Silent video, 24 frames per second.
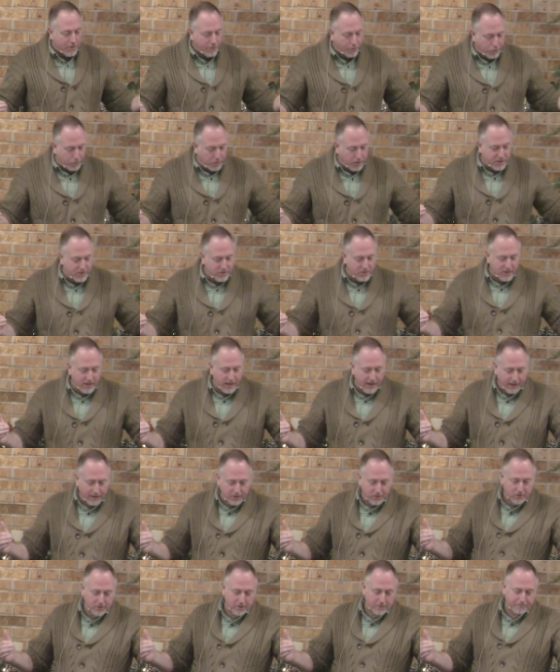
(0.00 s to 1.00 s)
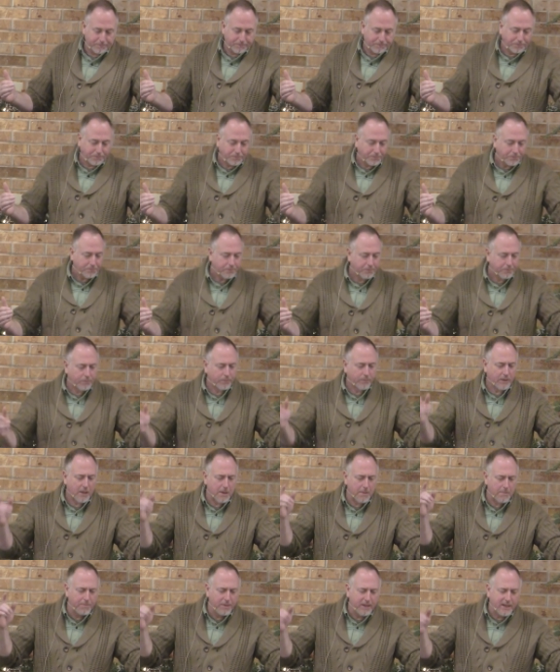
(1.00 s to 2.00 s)
3:6.
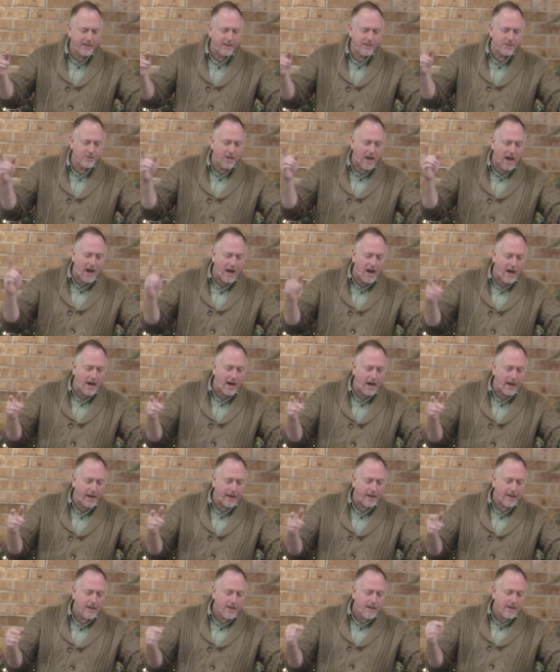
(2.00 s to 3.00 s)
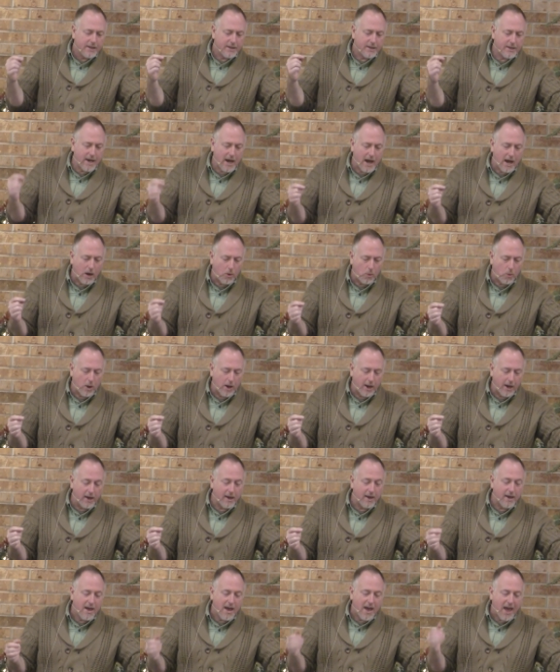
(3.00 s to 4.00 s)
Because I,
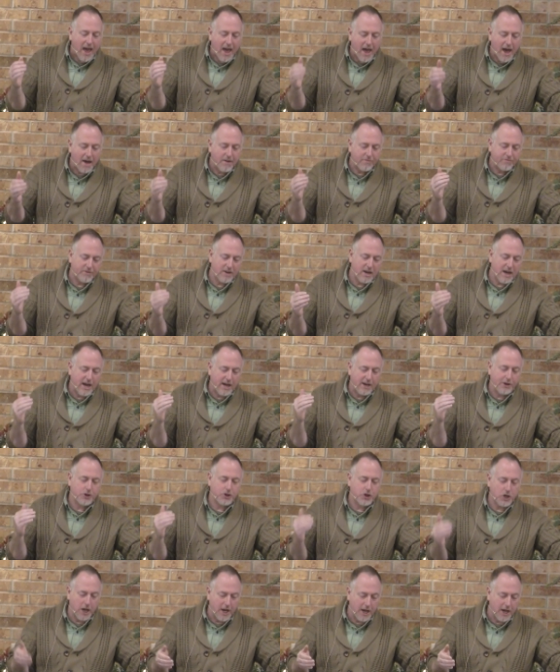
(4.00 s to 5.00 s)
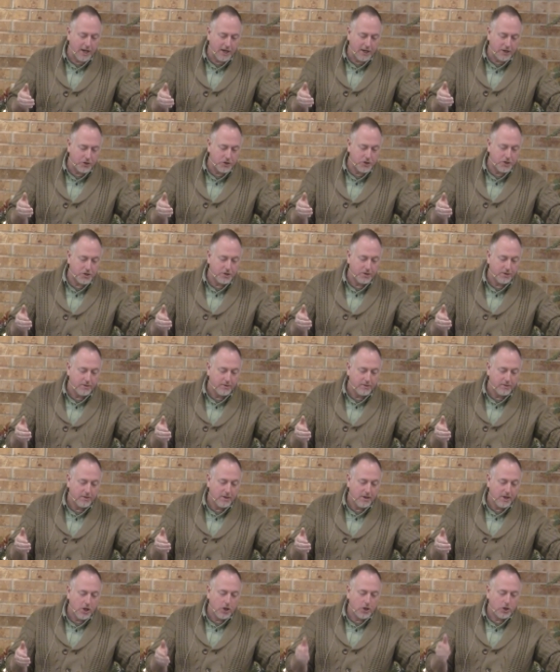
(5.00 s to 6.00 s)
Yahweh, have not changed.
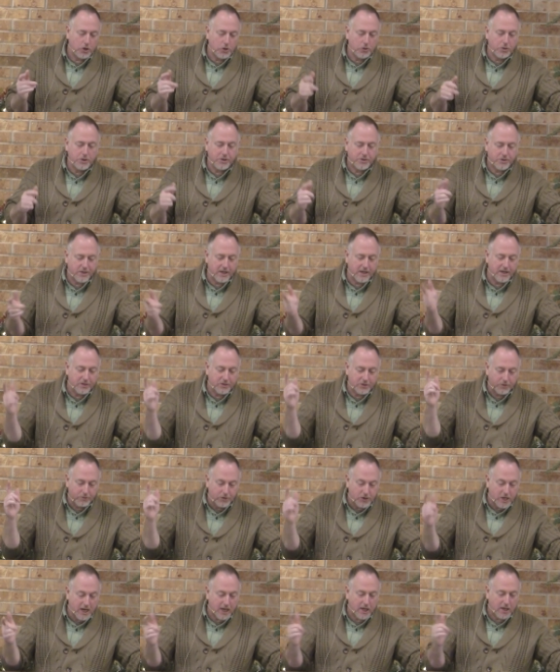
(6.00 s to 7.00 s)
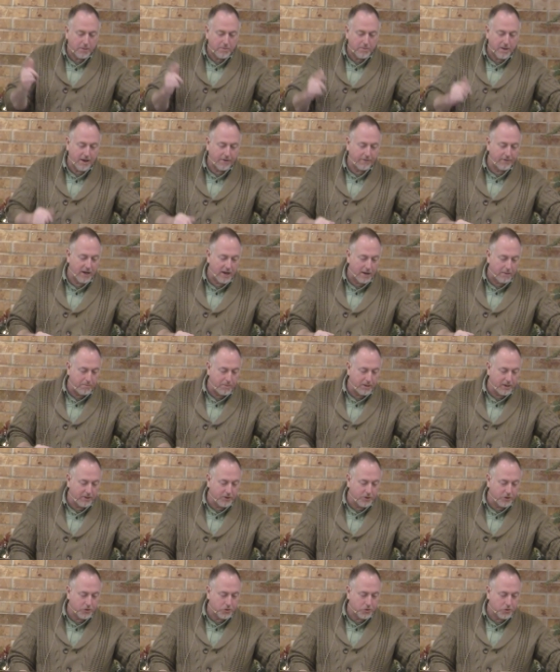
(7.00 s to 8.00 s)
You descendants of Jacob have not
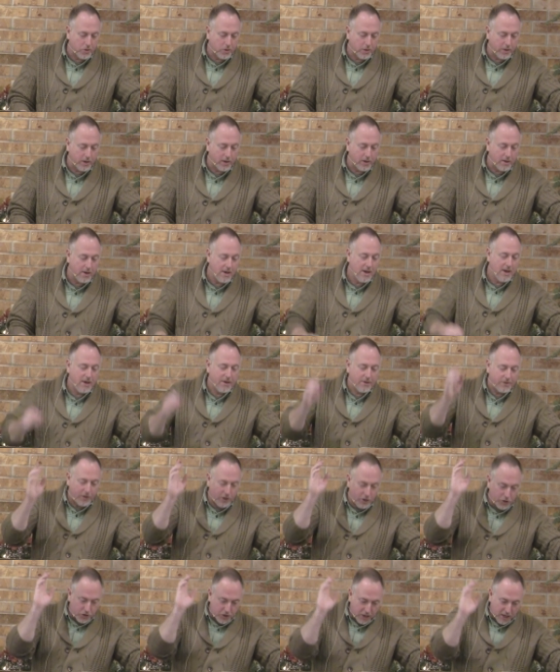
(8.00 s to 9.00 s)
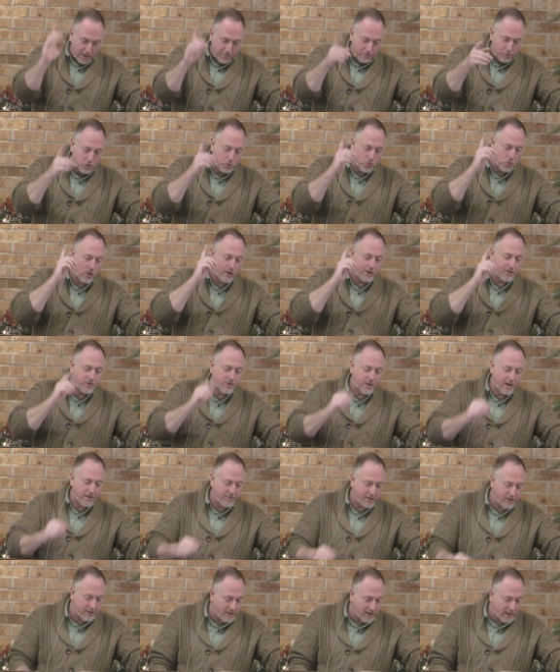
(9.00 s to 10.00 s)
been destroyed. Then James
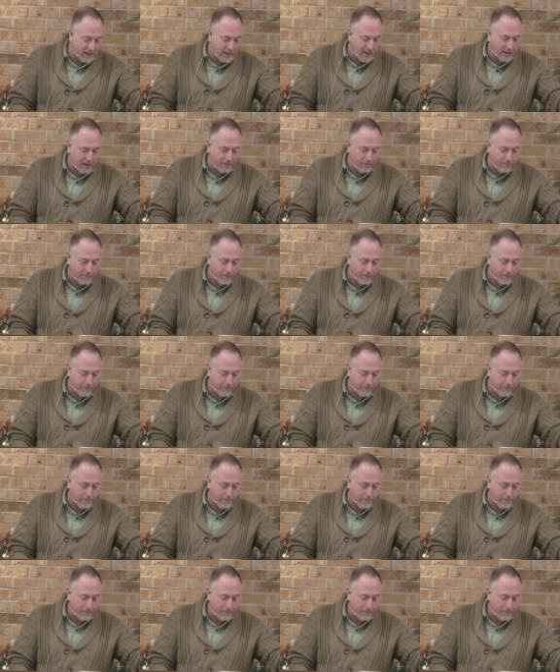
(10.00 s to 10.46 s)
1:17.